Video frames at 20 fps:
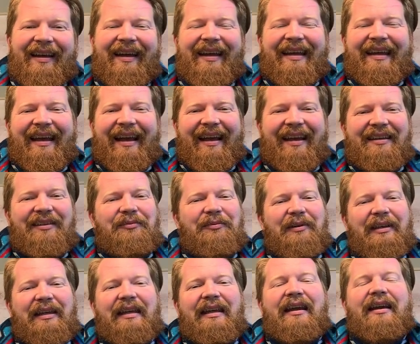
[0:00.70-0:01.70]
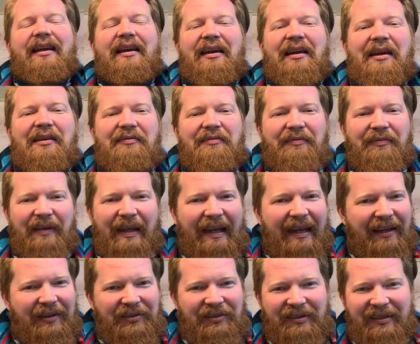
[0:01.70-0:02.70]
Hey guys, we have
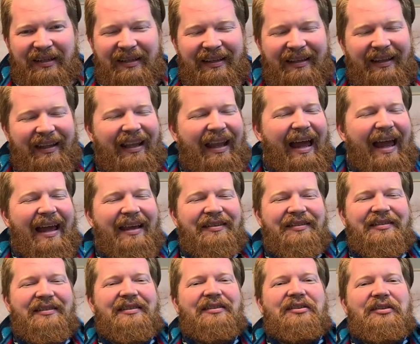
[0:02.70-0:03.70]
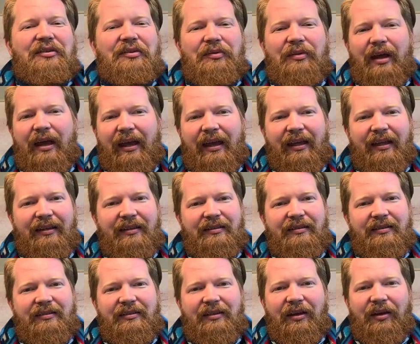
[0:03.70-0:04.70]
finished the last 2 days.
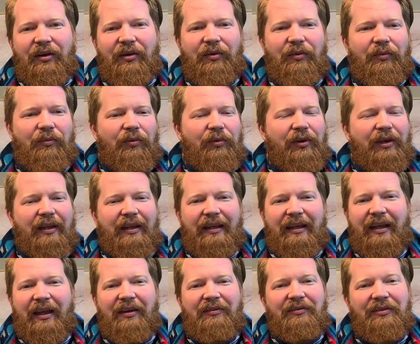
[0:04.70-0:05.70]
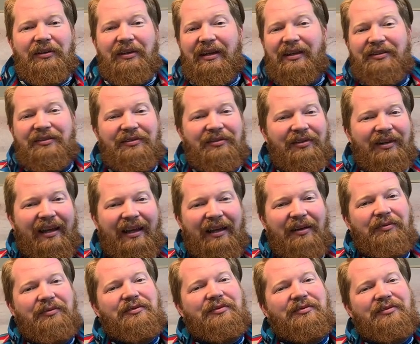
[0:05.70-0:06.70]
So we're going to cover yesterday,
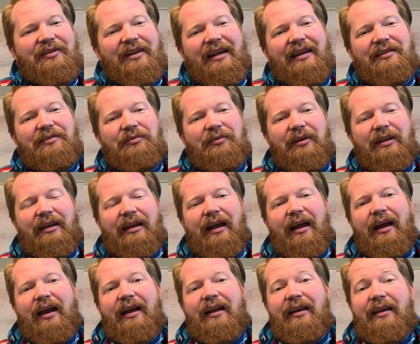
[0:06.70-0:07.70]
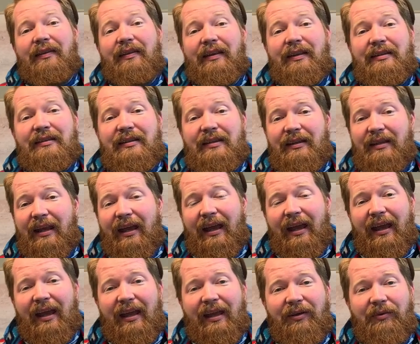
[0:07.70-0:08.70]
which was day 29, and then
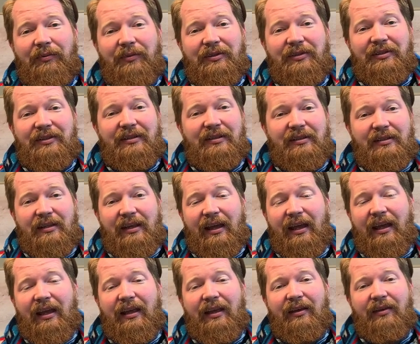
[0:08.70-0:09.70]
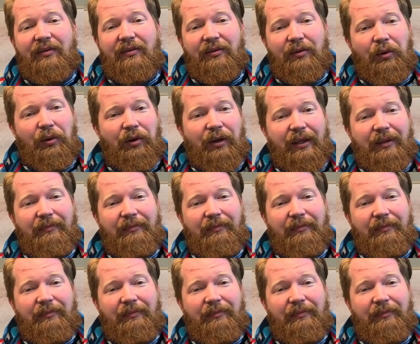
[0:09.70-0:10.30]
today, which is day 30.